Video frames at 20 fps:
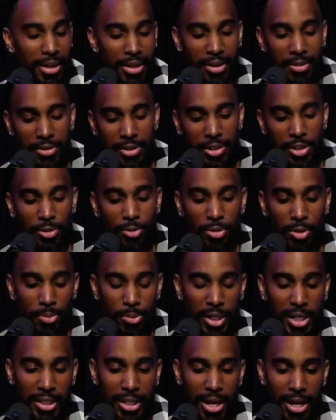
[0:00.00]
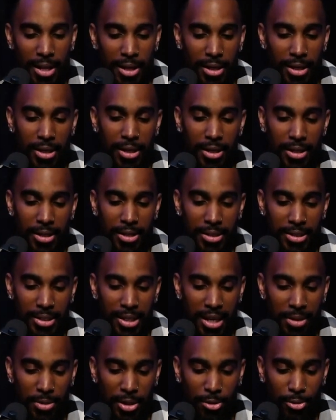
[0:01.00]
and just to repeat that
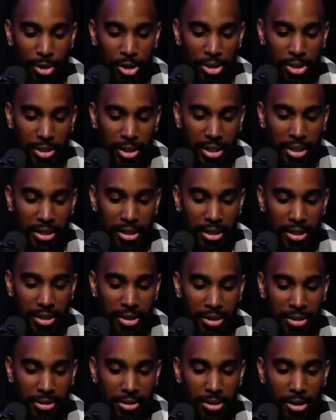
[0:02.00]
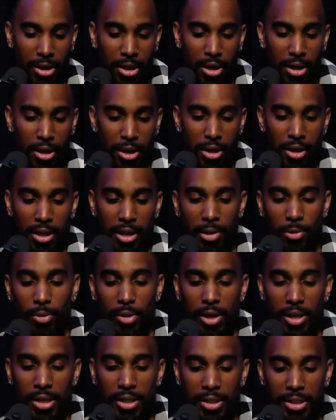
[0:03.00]
segment question again, it
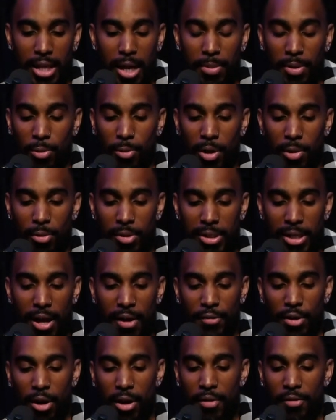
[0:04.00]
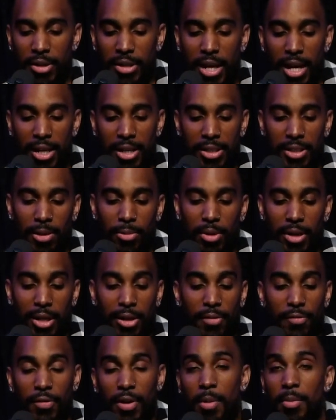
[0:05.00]
was topic 1 was, have y'all ever dated someone
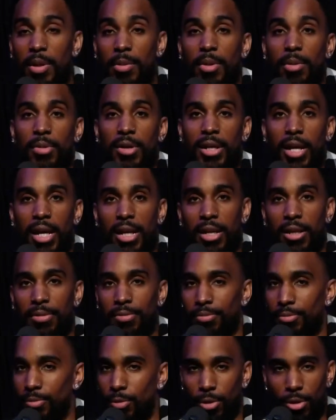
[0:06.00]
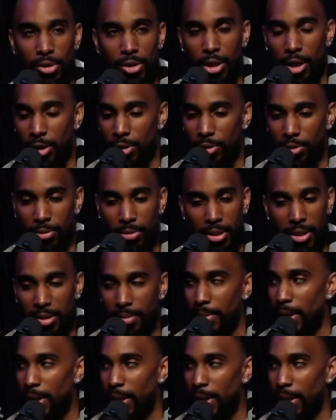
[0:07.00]
that a family member dated or talked to, doesn't